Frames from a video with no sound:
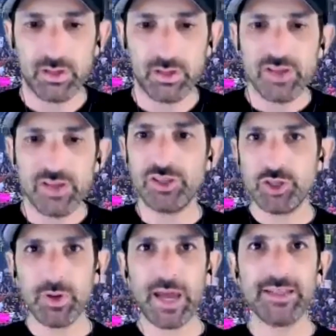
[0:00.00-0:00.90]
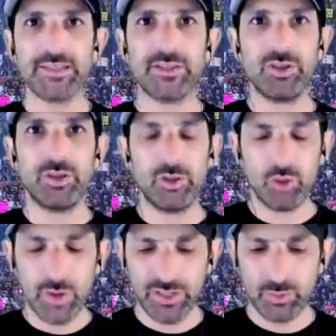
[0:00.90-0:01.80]
Did you guys
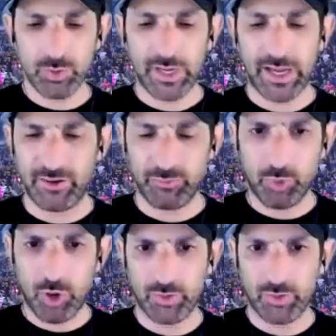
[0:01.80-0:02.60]
were kind of